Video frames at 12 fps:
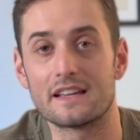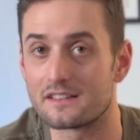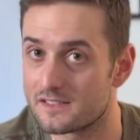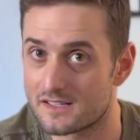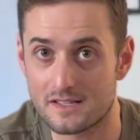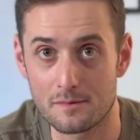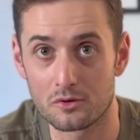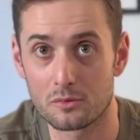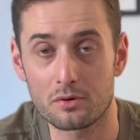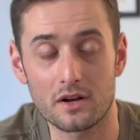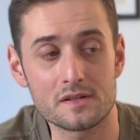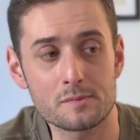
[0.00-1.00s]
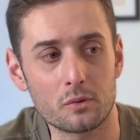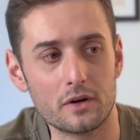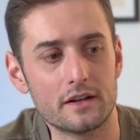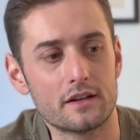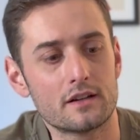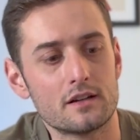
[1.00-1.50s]
similar price
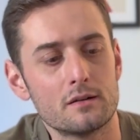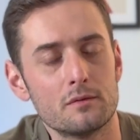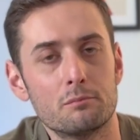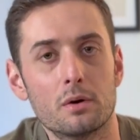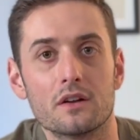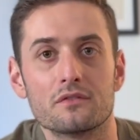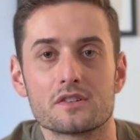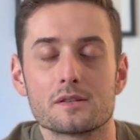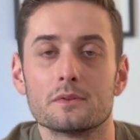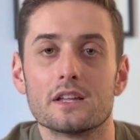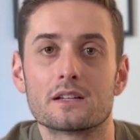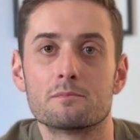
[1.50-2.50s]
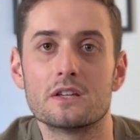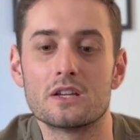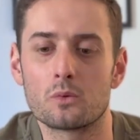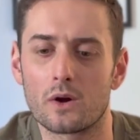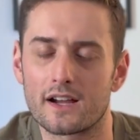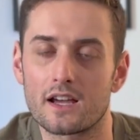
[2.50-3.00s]
point. But for someone like me,
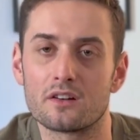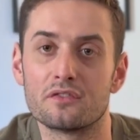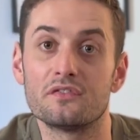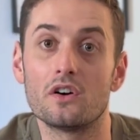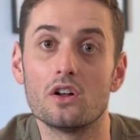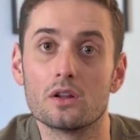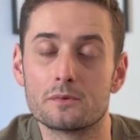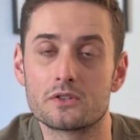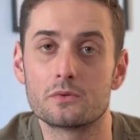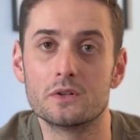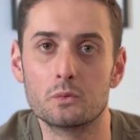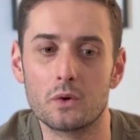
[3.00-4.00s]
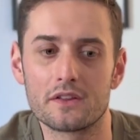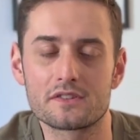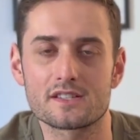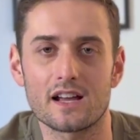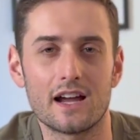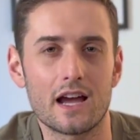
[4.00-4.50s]
where I kind of fall in between
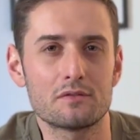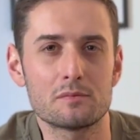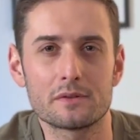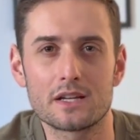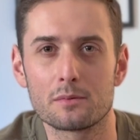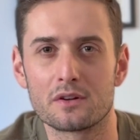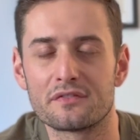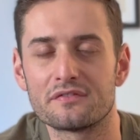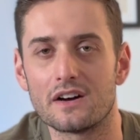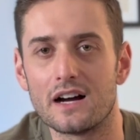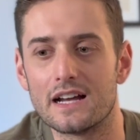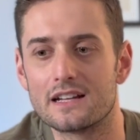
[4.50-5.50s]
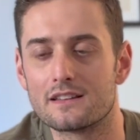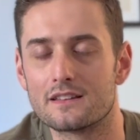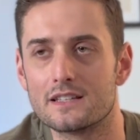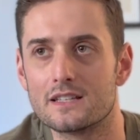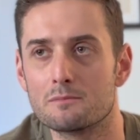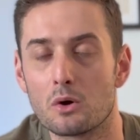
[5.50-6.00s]
widths, I haven't been able to find
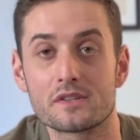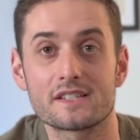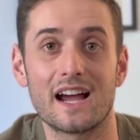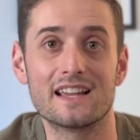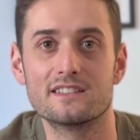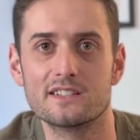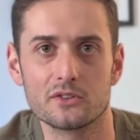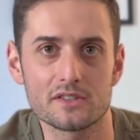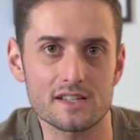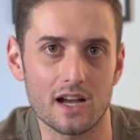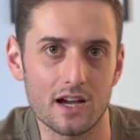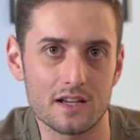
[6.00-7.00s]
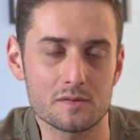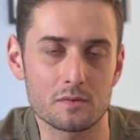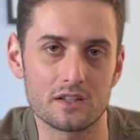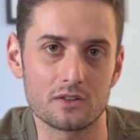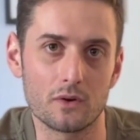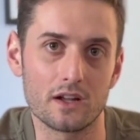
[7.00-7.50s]
the most ideal size
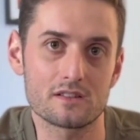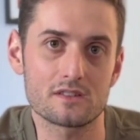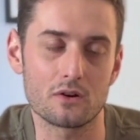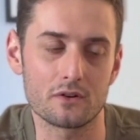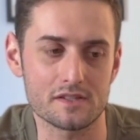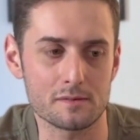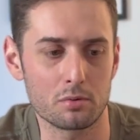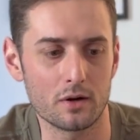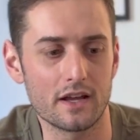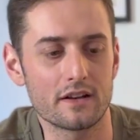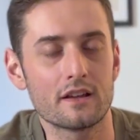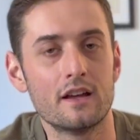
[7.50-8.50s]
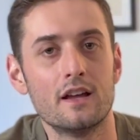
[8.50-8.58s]
within Grant Stone as a brand.